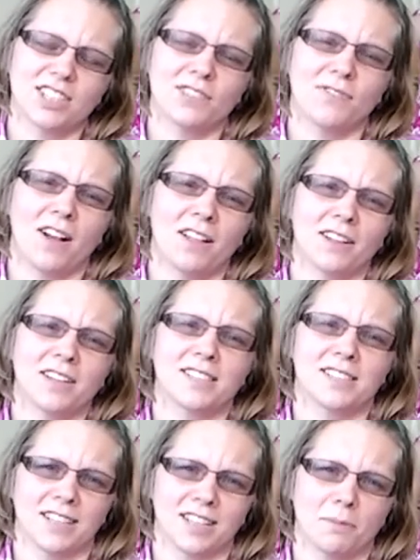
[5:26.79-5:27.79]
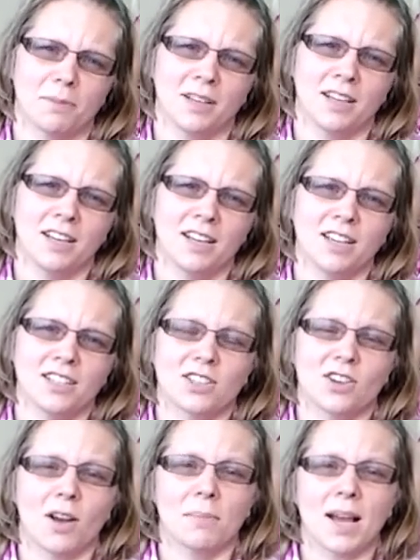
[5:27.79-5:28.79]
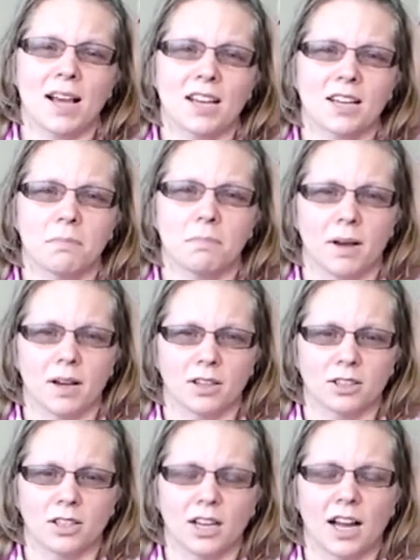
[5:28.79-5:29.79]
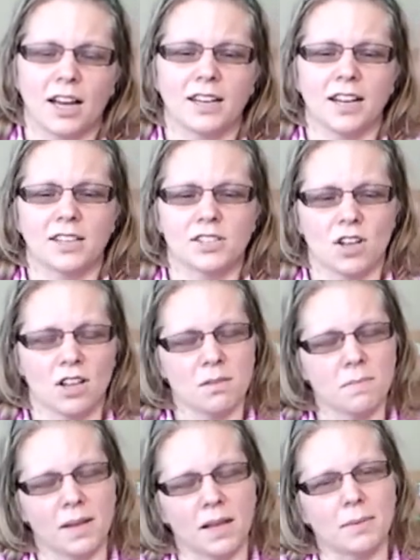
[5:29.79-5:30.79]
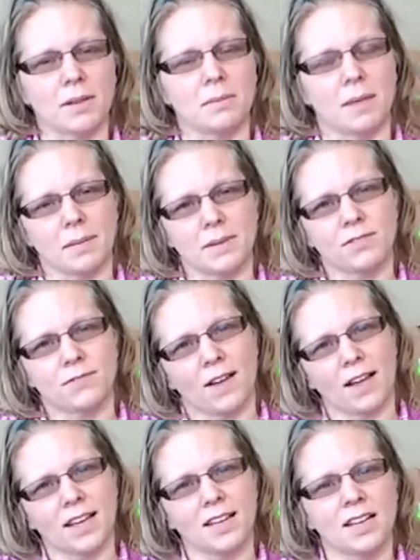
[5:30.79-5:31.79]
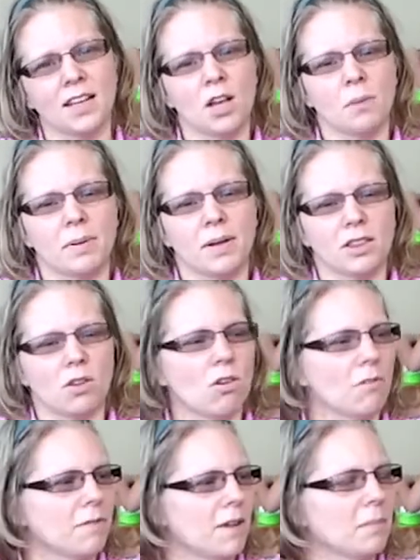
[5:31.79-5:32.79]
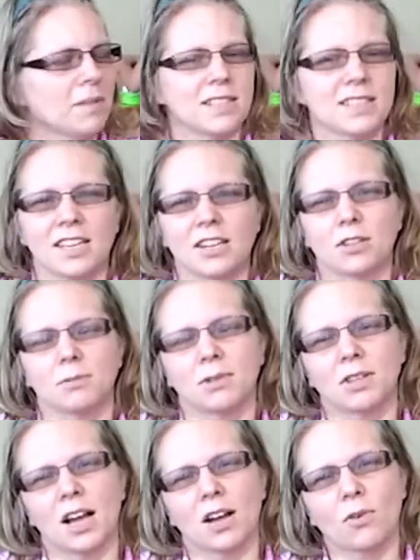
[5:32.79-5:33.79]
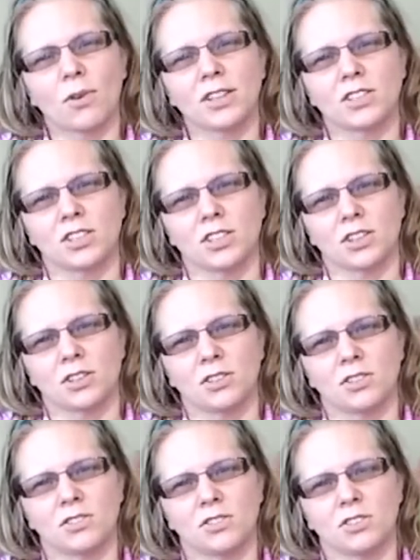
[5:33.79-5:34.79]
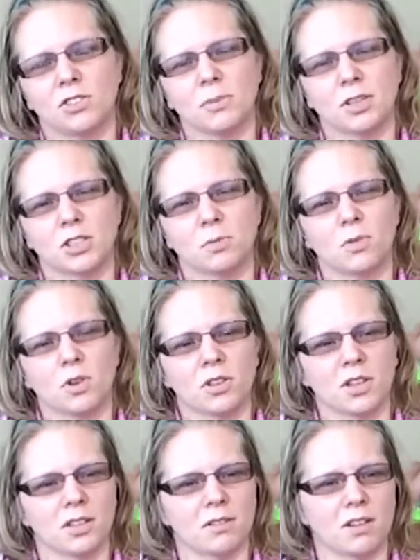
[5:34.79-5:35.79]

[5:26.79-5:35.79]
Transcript: fallen asleep. So I'm not going to bug her, and I saw the baby. The baby's fine, but the whole family's here, and we're not going to do much more than